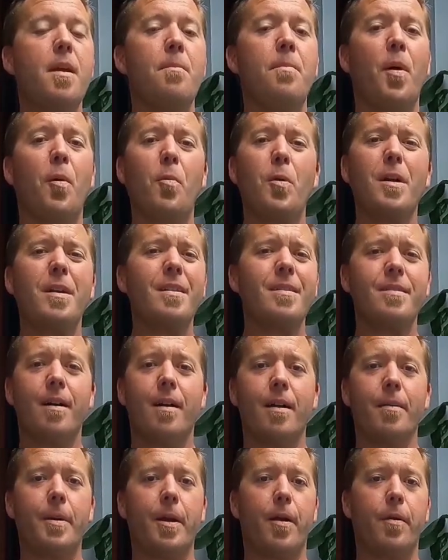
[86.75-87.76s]
But we're going to
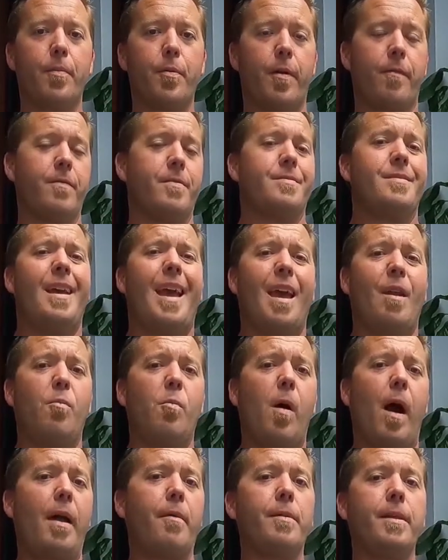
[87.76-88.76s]
talk about our preference
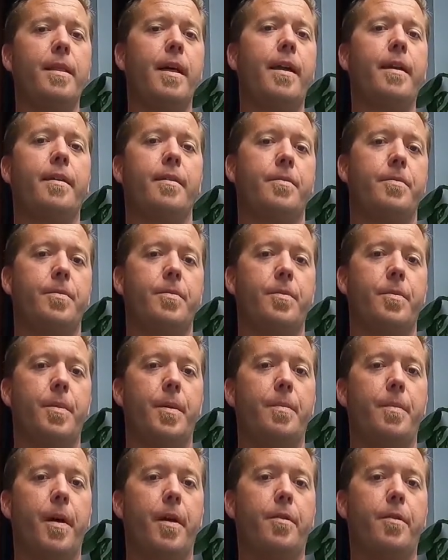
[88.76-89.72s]
and why we like it a little bit